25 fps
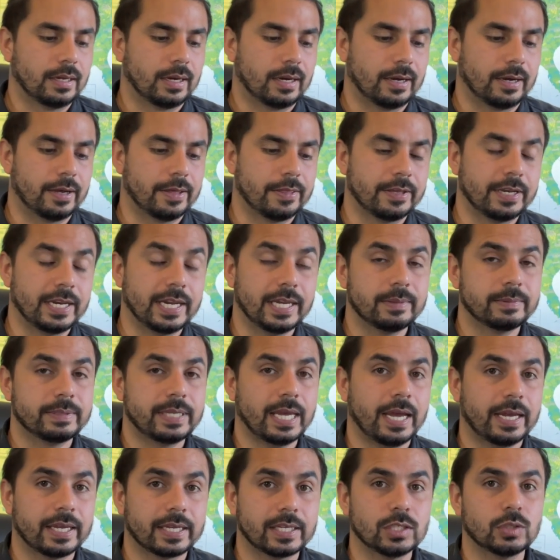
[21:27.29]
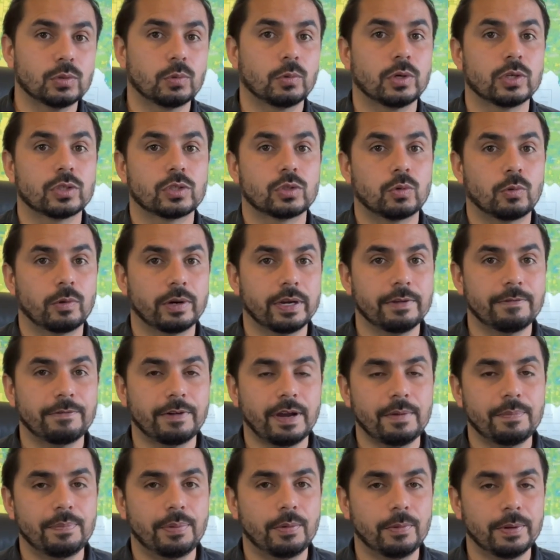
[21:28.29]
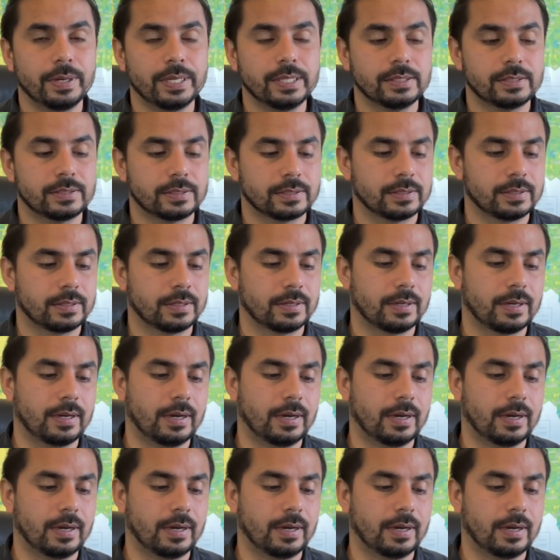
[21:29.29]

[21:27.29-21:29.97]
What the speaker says: The name tag is worth 25 points.